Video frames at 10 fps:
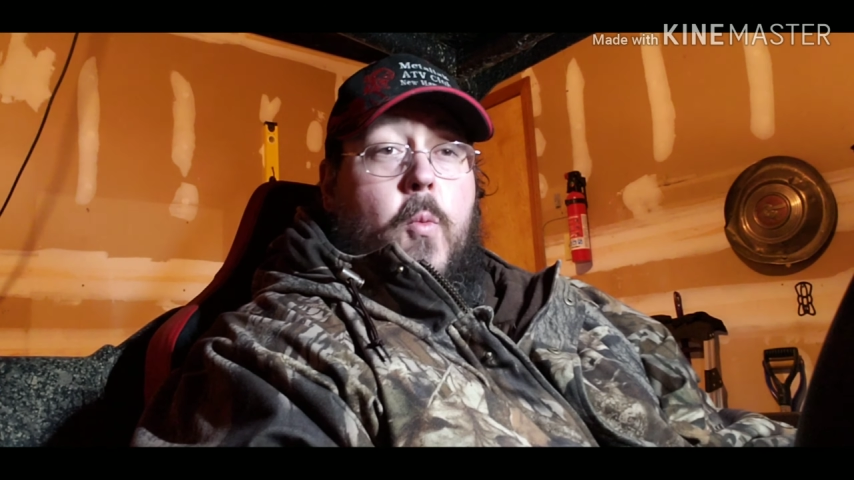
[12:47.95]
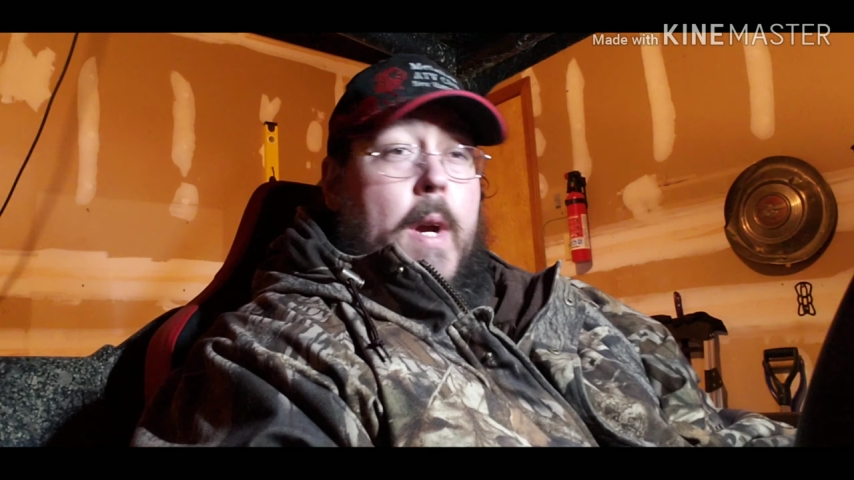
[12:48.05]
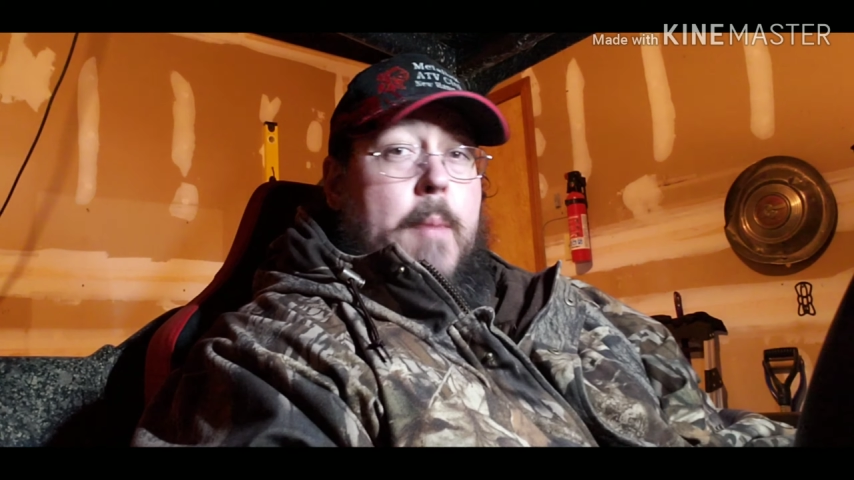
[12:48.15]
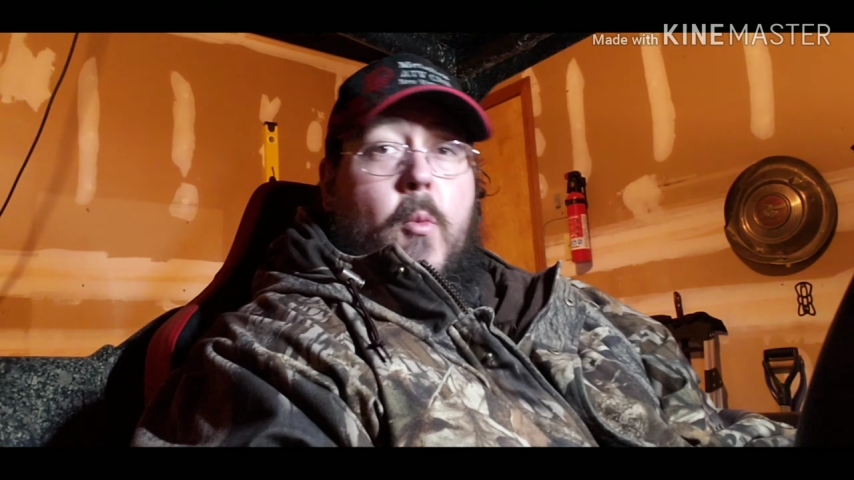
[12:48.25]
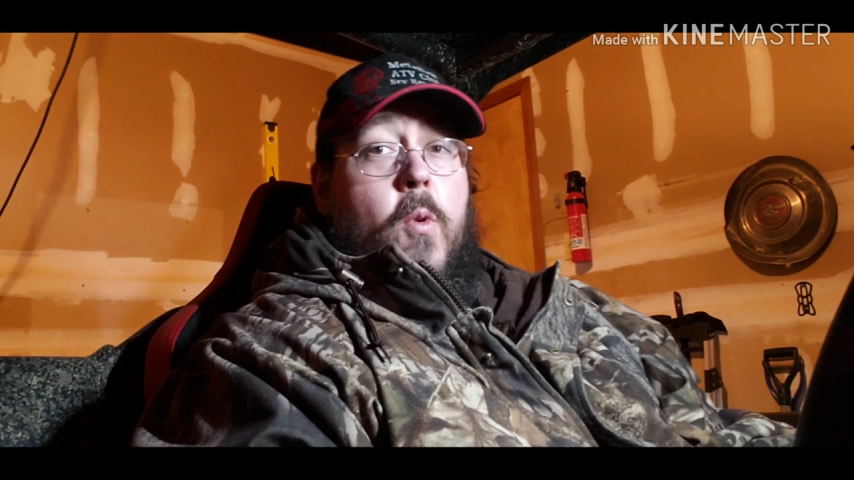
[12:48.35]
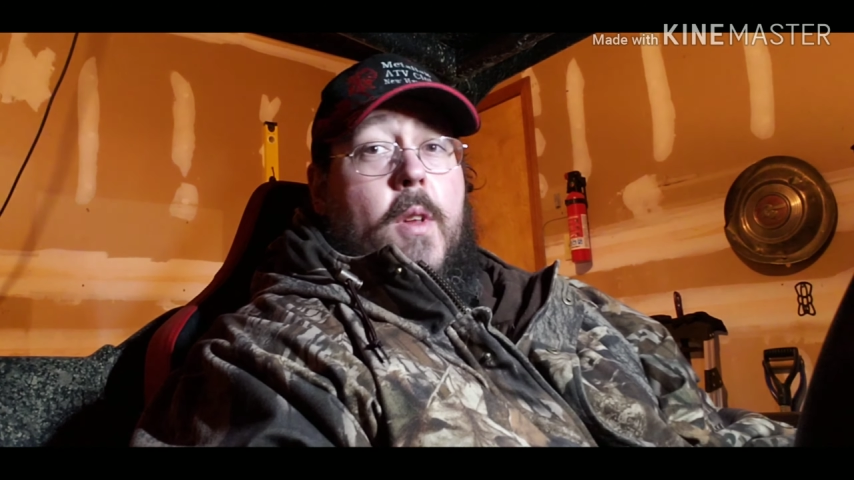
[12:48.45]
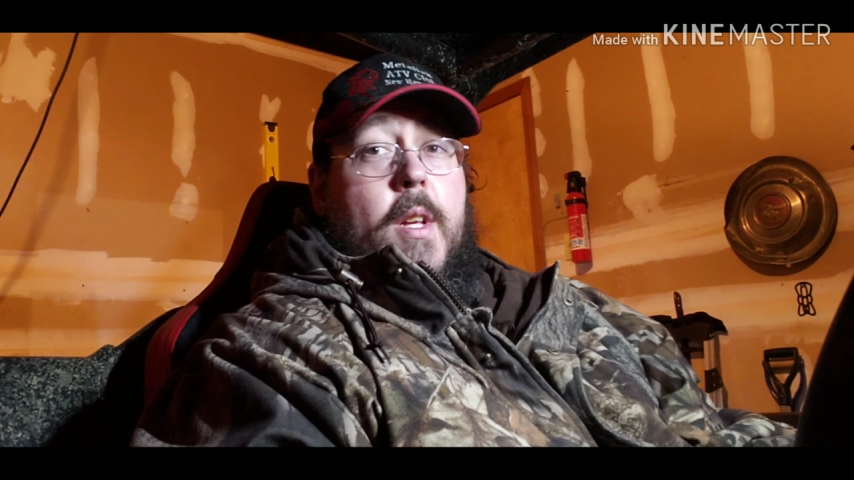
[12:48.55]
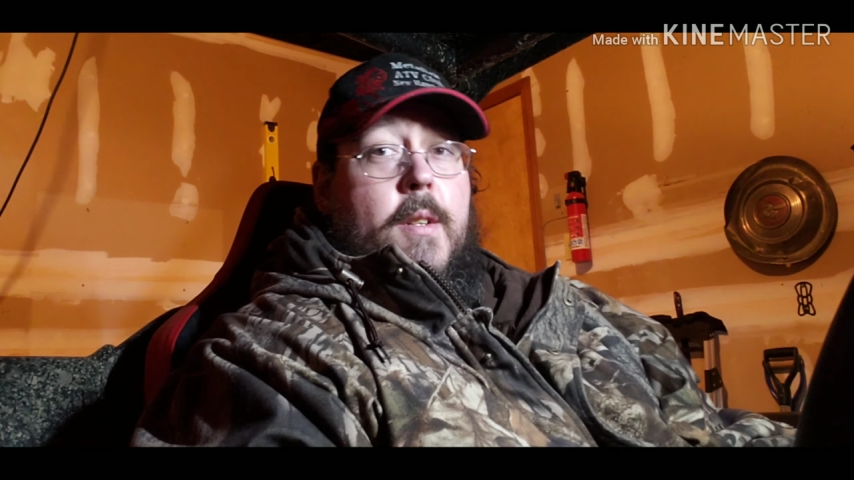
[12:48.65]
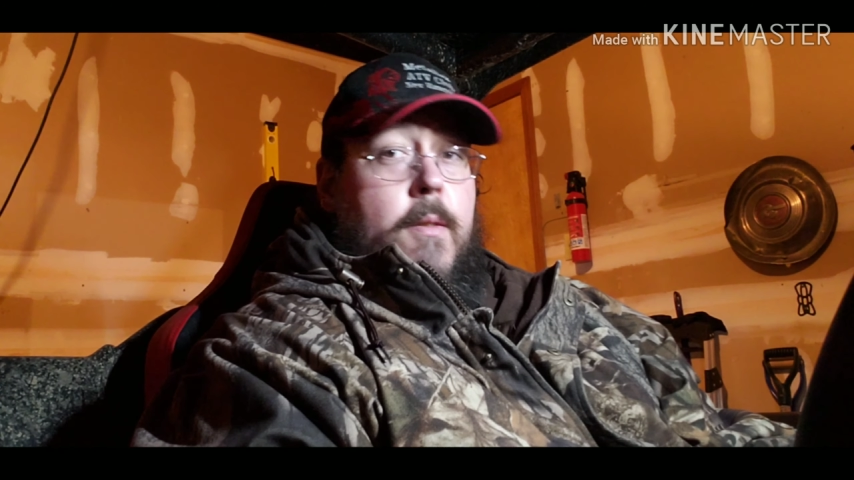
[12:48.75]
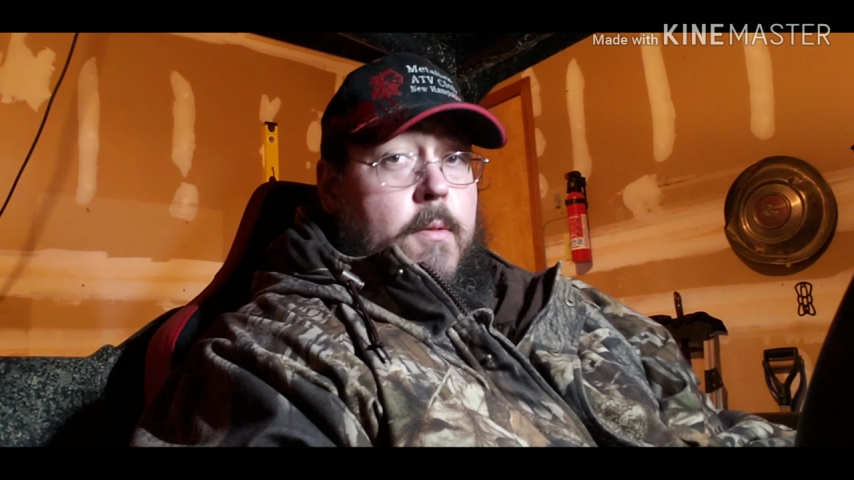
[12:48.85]
way more
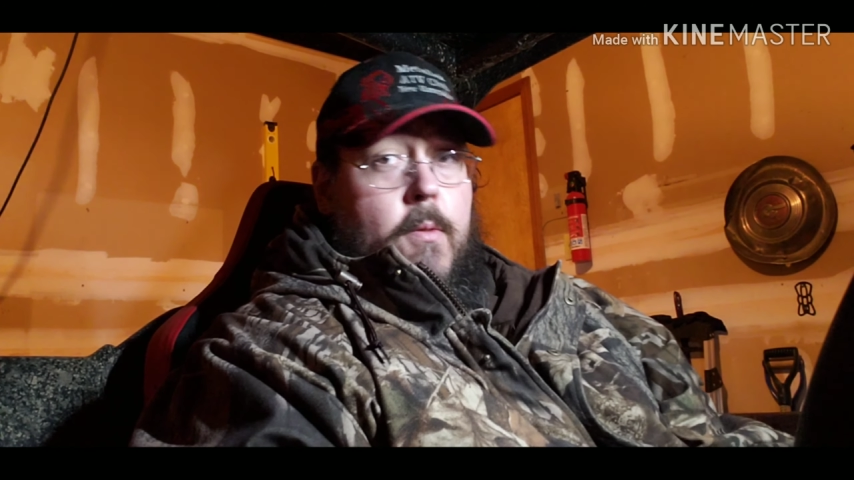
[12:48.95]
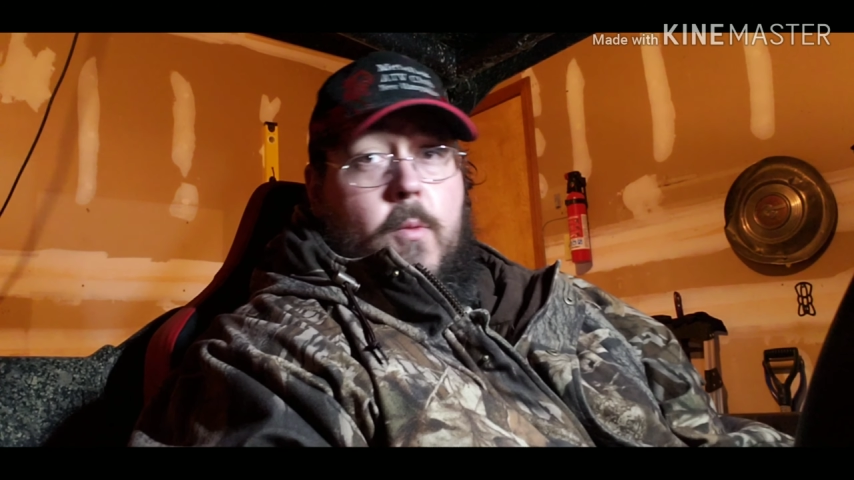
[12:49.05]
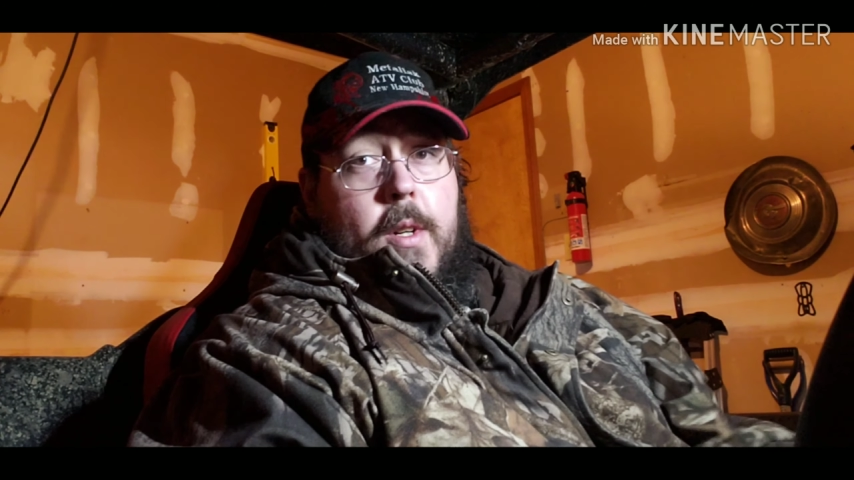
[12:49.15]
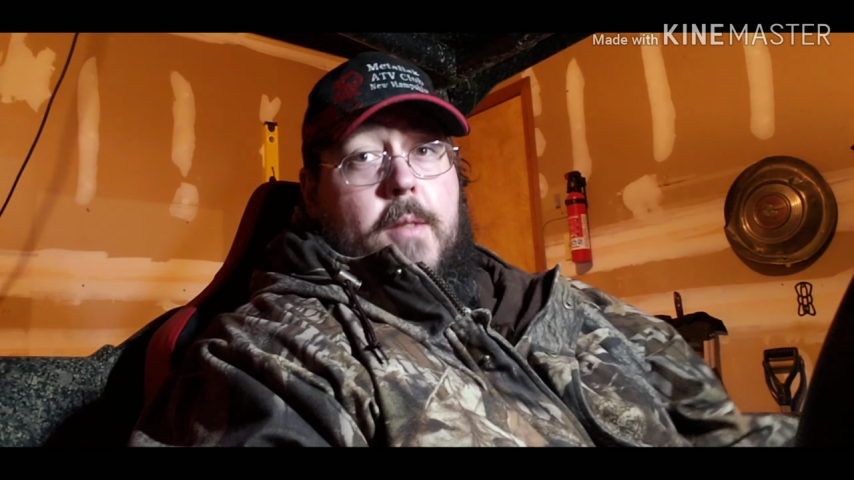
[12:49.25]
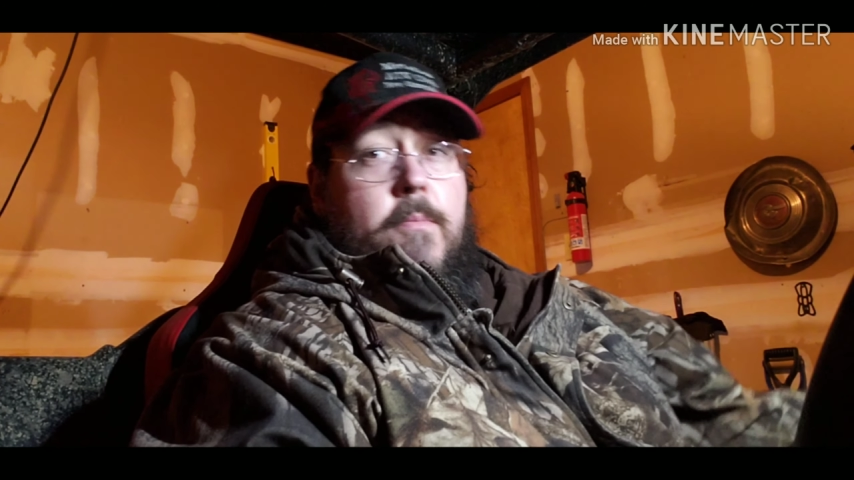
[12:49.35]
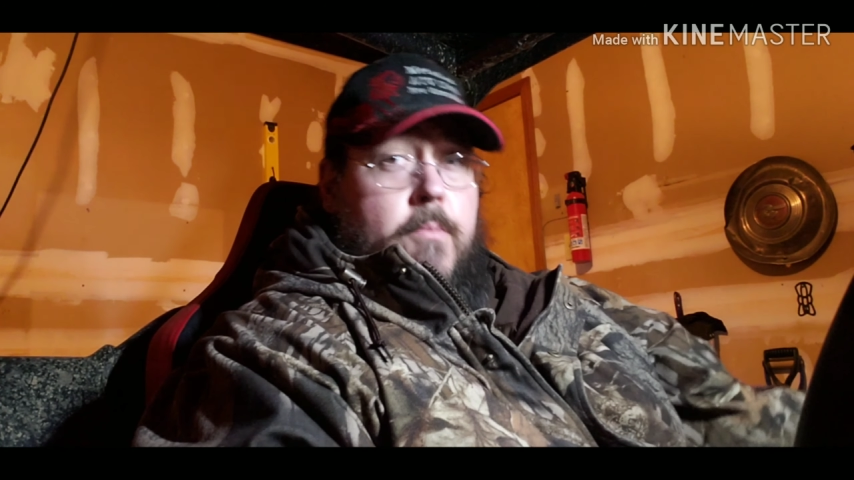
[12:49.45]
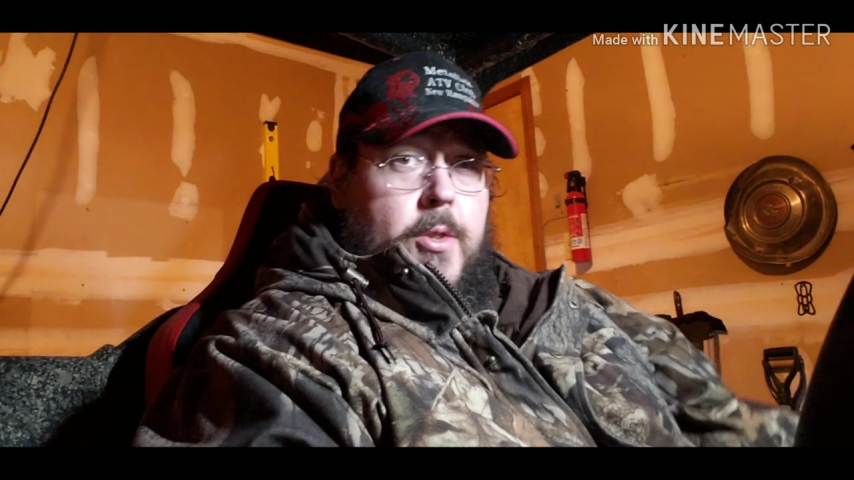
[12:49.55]
than what it